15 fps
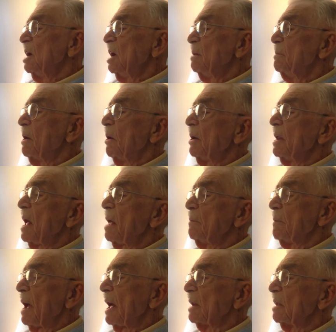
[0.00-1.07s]
he married Aunt
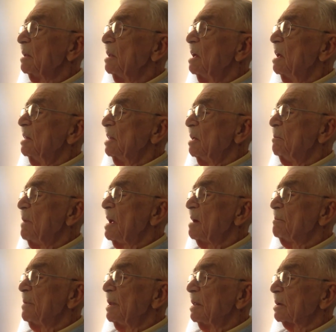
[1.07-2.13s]
Madeline, it may
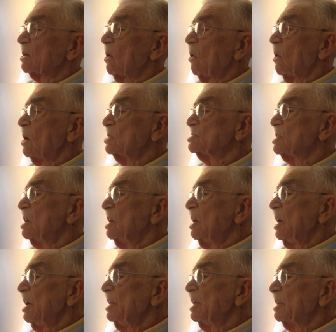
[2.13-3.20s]
have been the cause
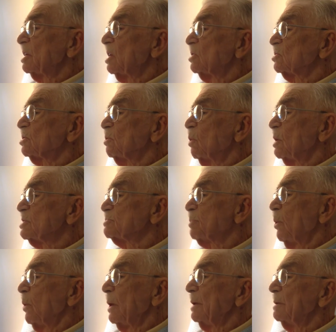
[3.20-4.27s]
he didn't get through West
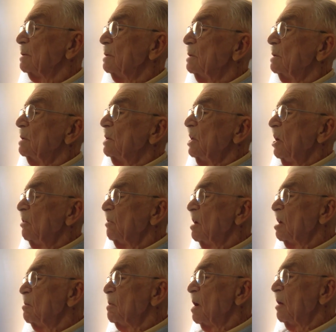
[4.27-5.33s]
Point. He
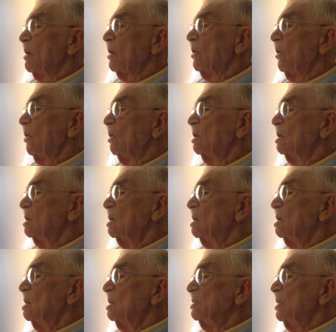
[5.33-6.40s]
wanted to marry her
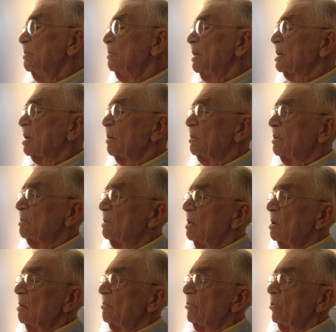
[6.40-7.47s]
and become a
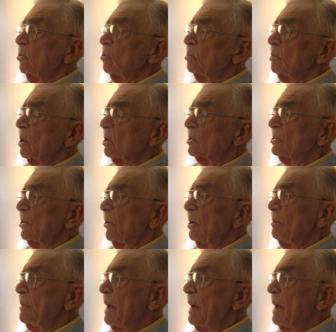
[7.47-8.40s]
full military